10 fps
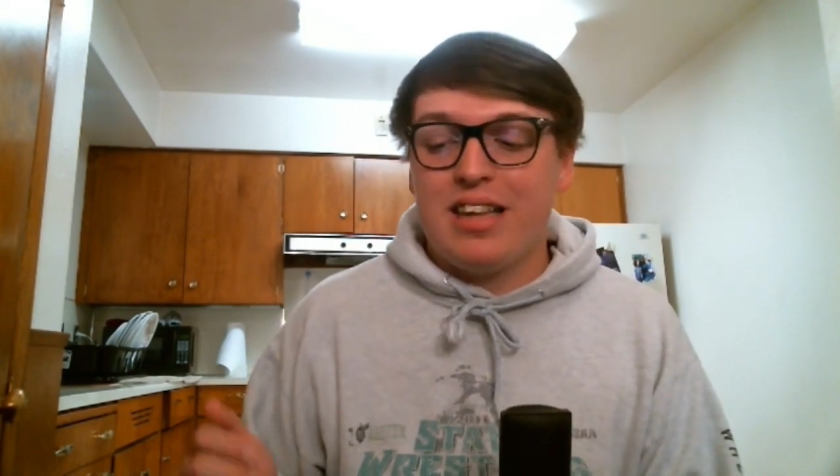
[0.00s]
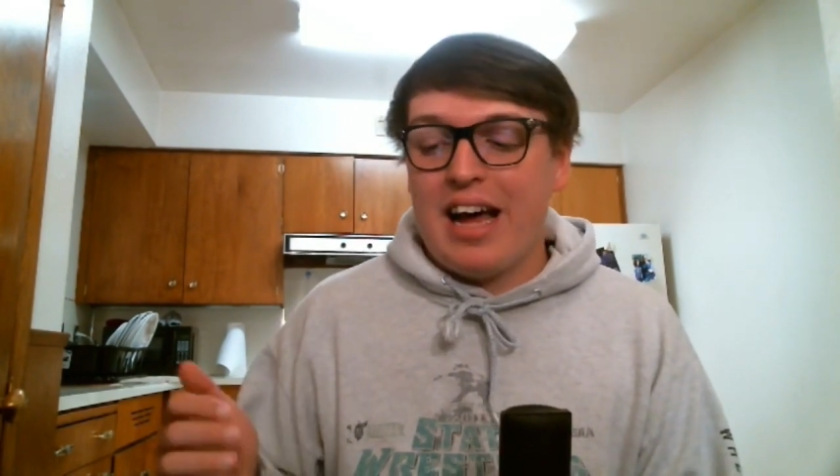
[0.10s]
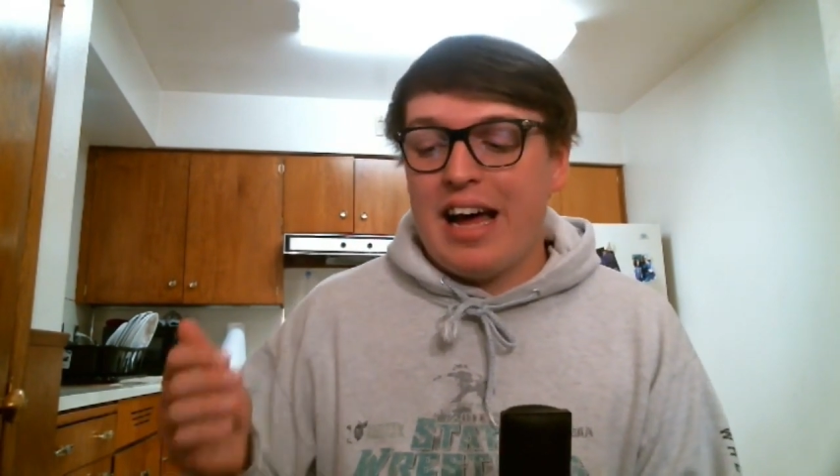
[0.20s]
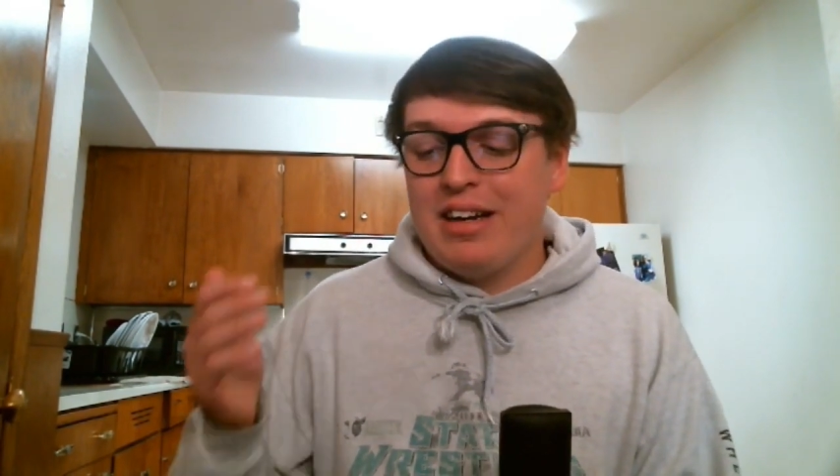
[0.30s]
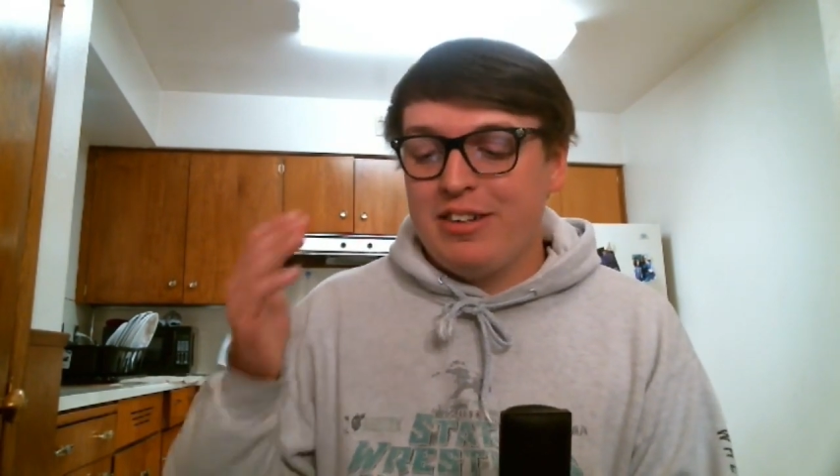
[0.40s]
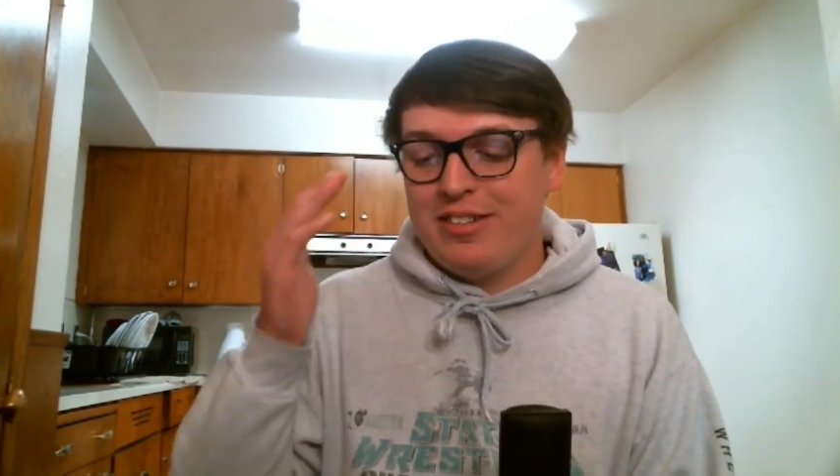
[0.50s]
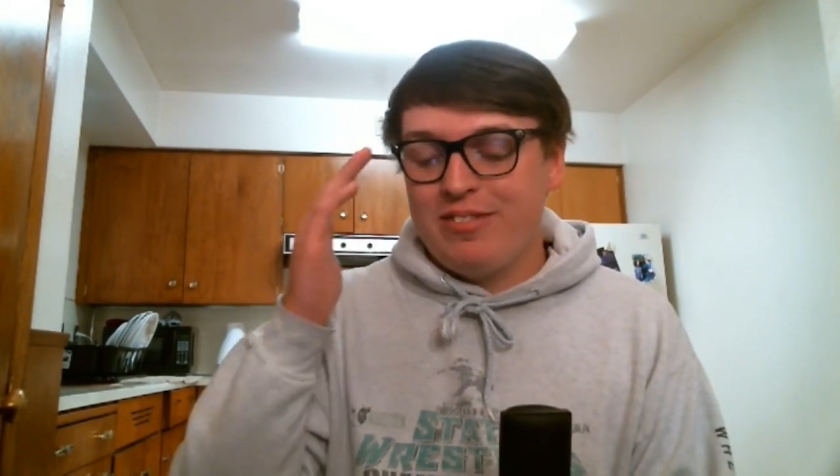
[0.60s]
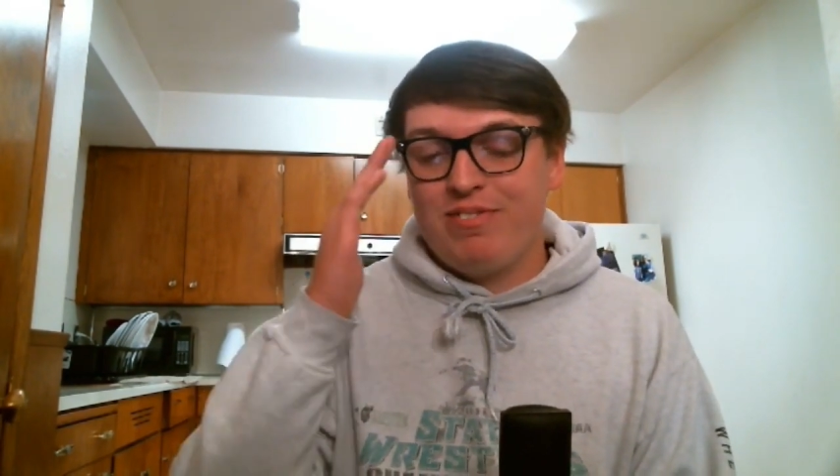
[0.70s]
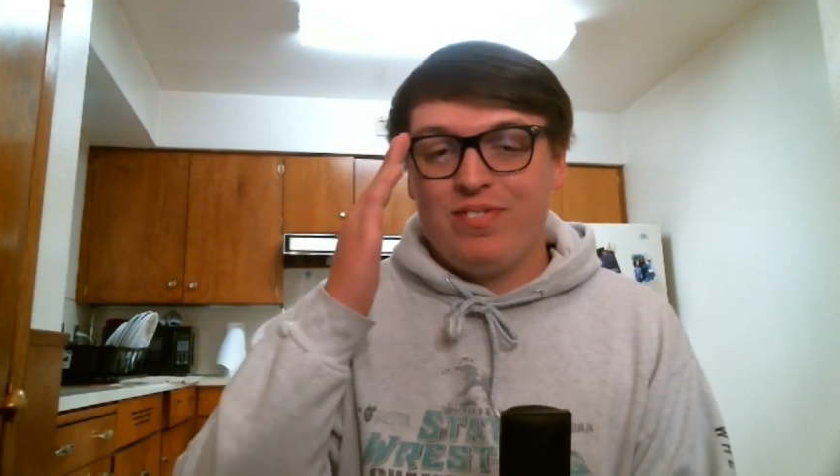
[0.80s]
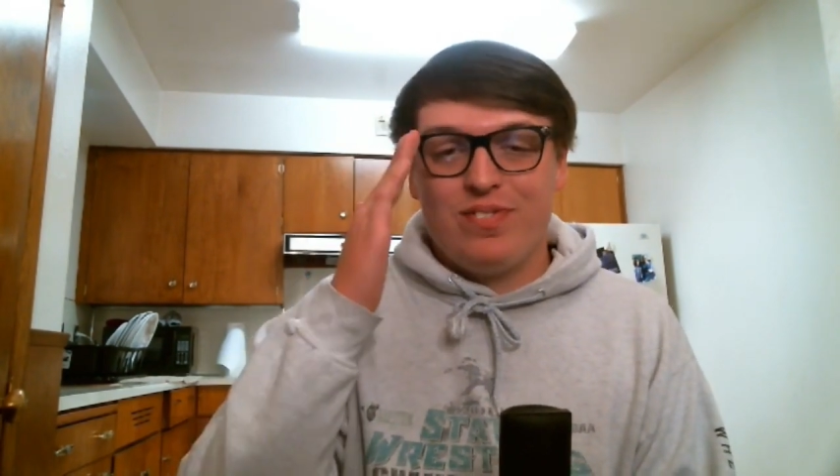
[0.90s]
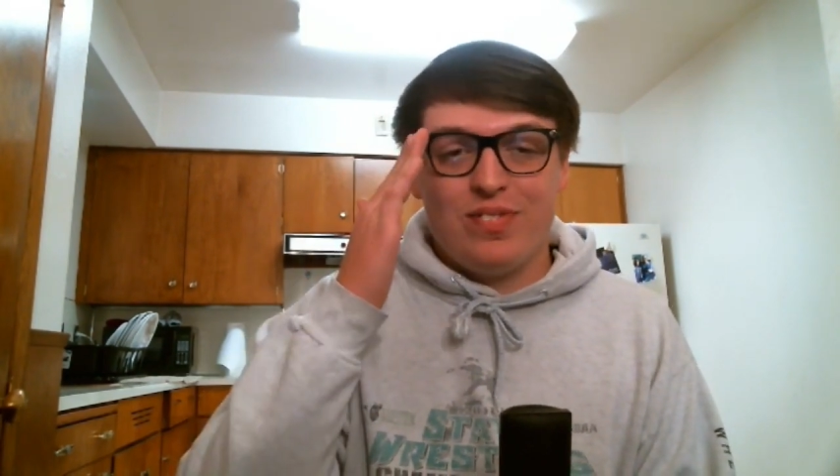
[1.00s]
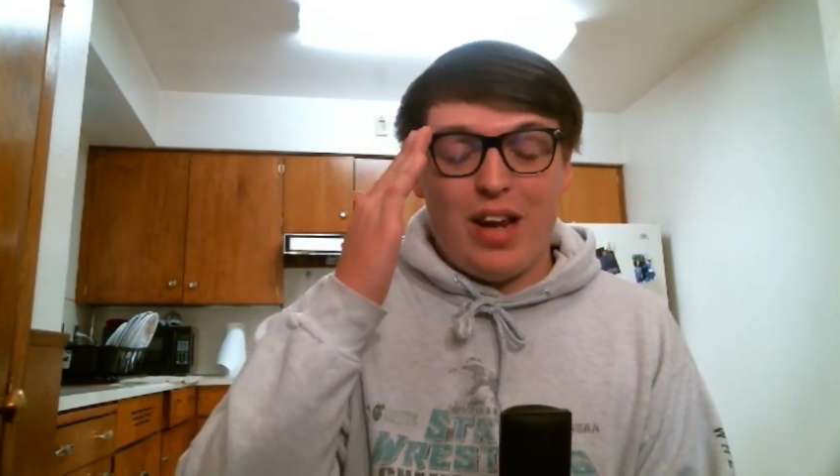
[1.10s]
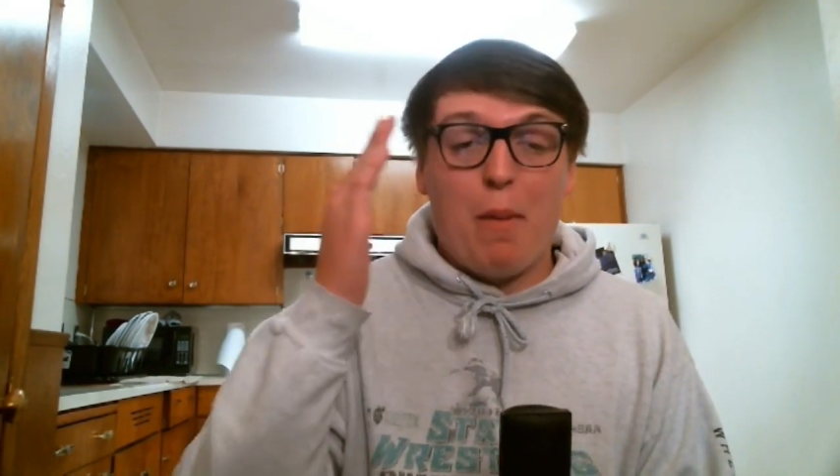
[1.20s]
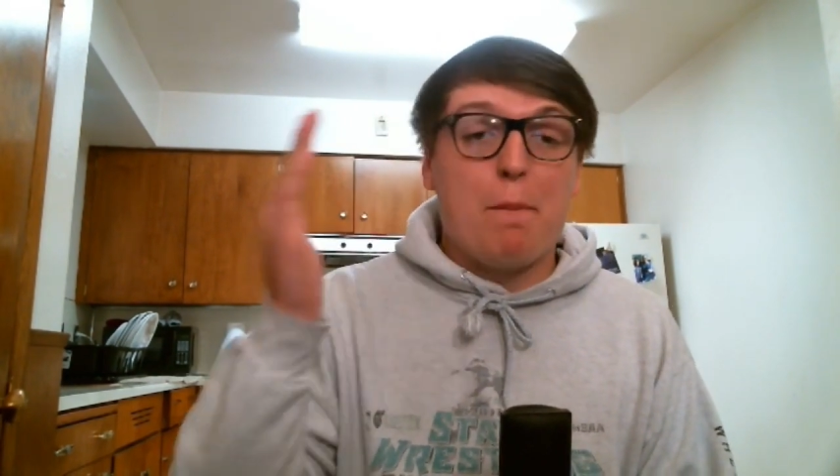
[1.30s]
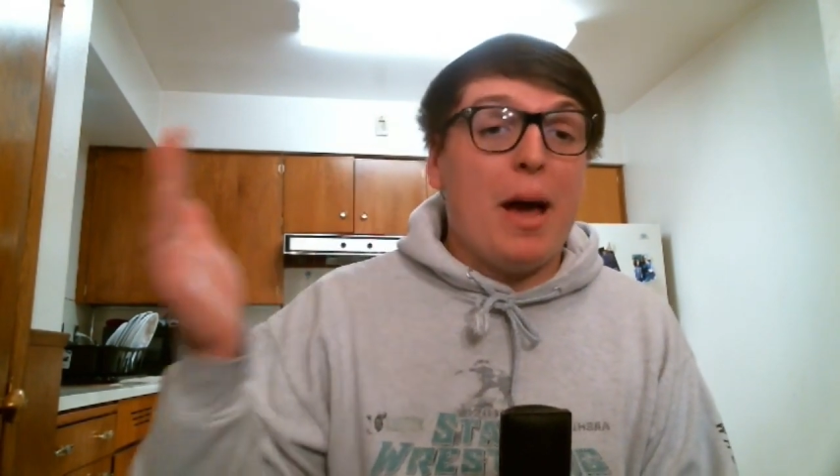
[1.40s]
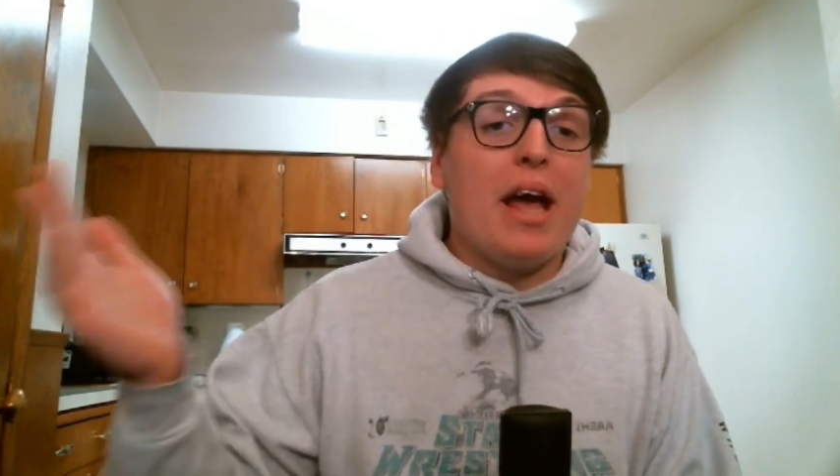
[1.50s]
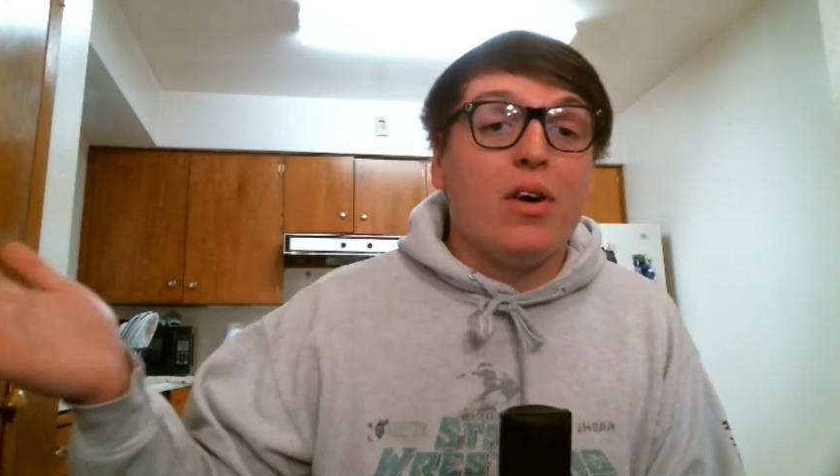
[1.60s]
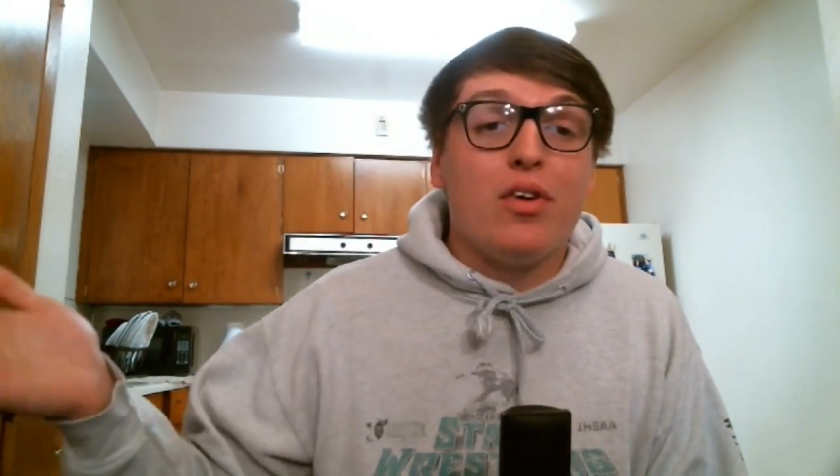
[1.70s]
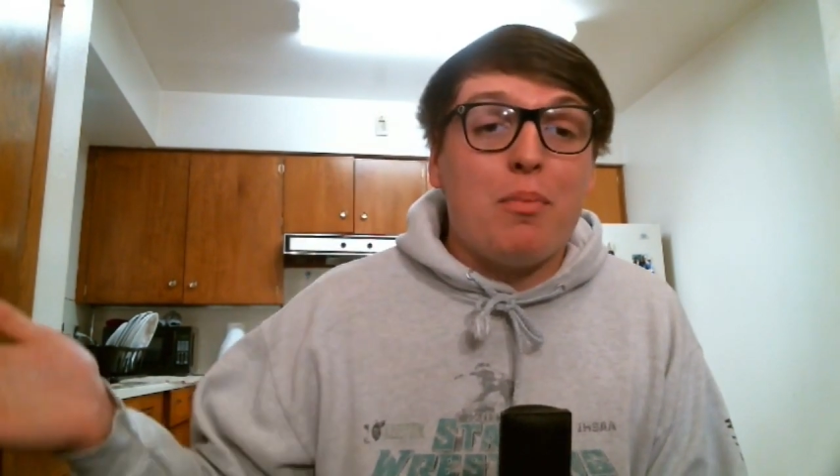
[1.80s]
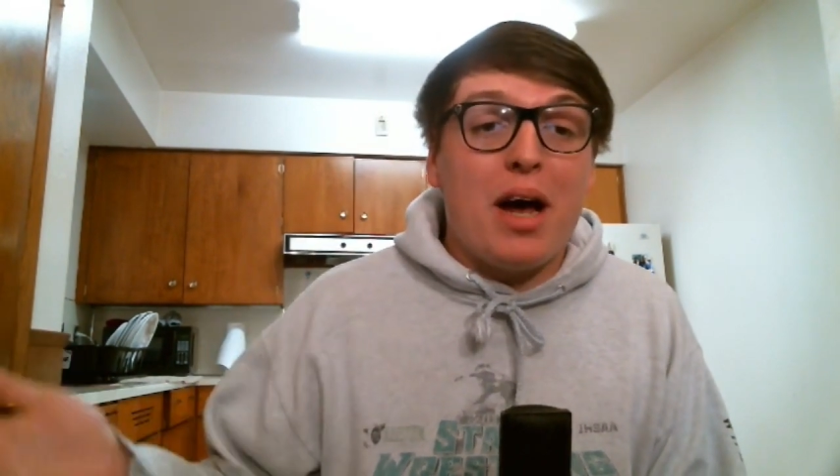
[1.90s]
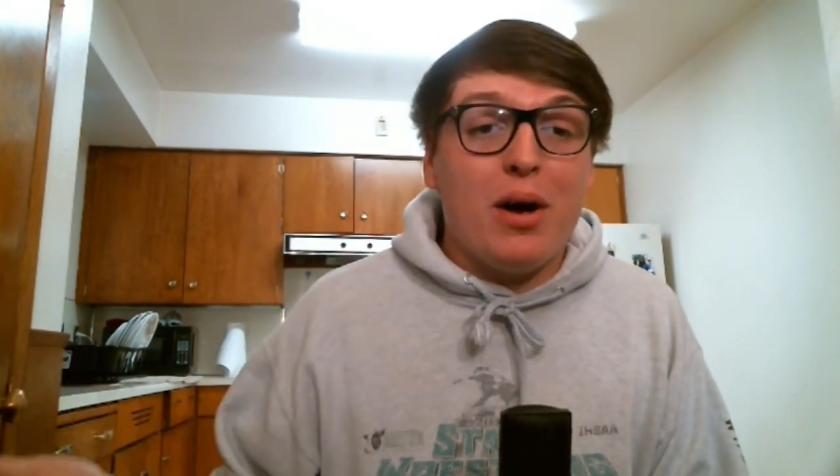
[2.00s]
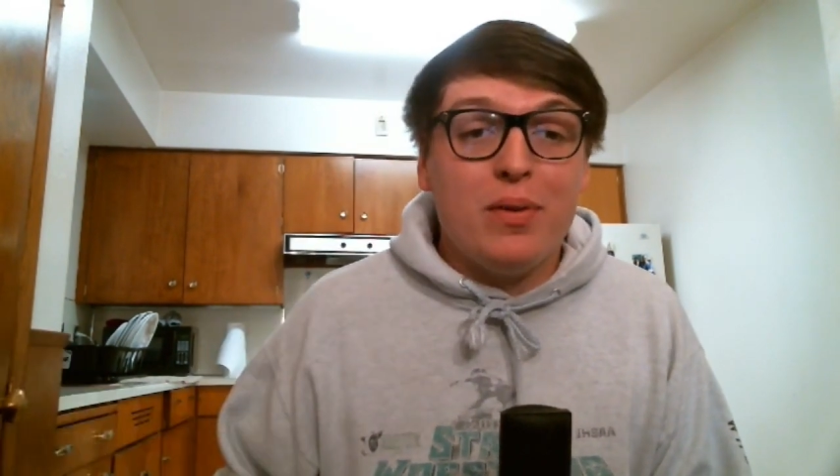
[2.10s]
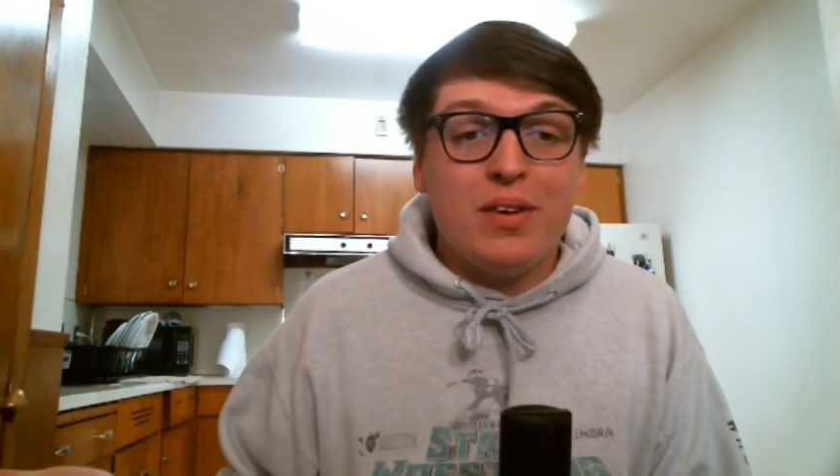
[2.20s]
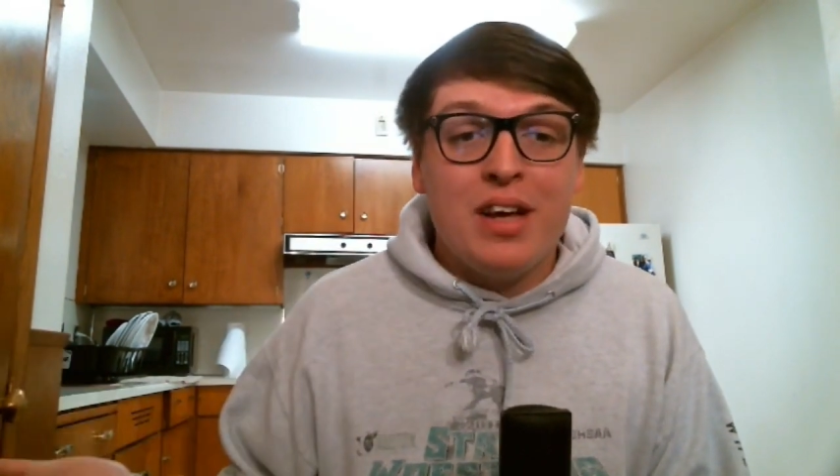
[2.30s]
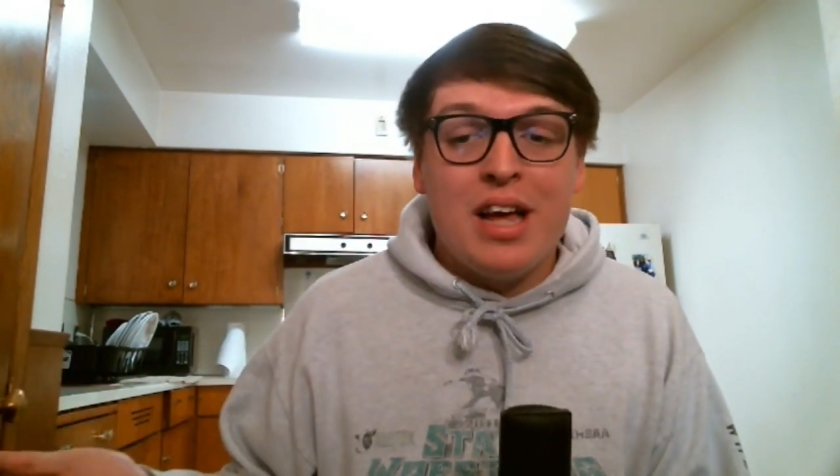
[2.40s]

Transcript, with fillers: that bailed him out.